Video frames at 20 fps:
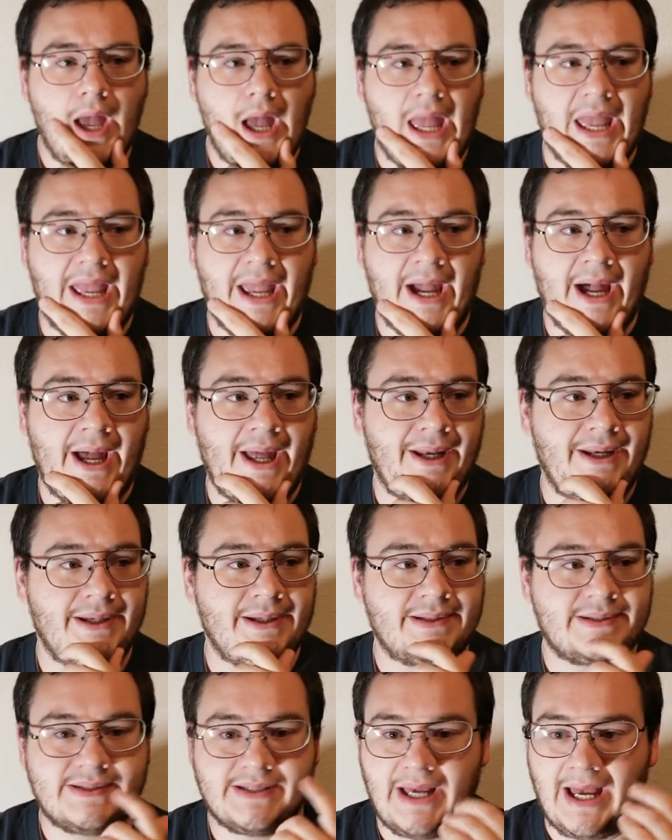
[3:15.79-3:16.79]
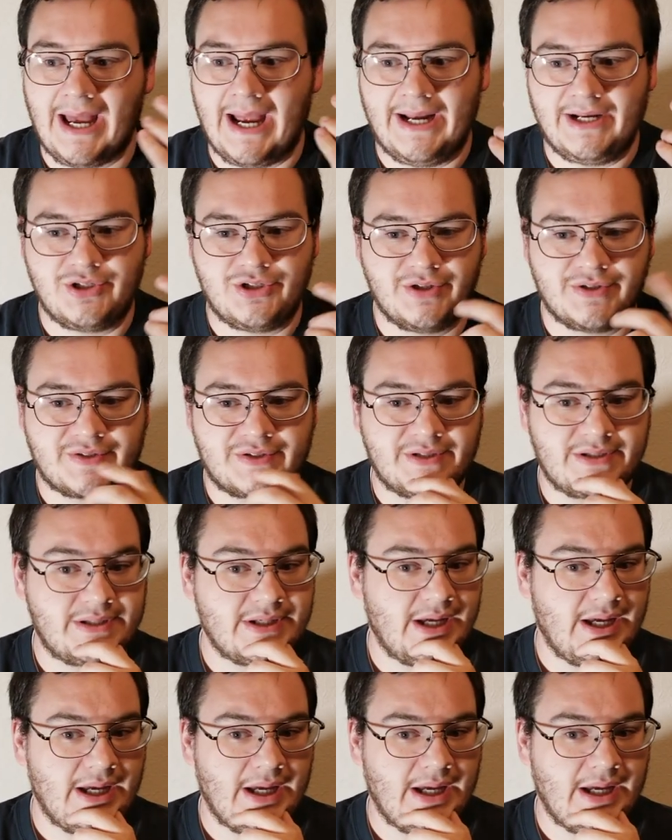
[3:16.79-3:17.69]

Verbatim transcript: and I just,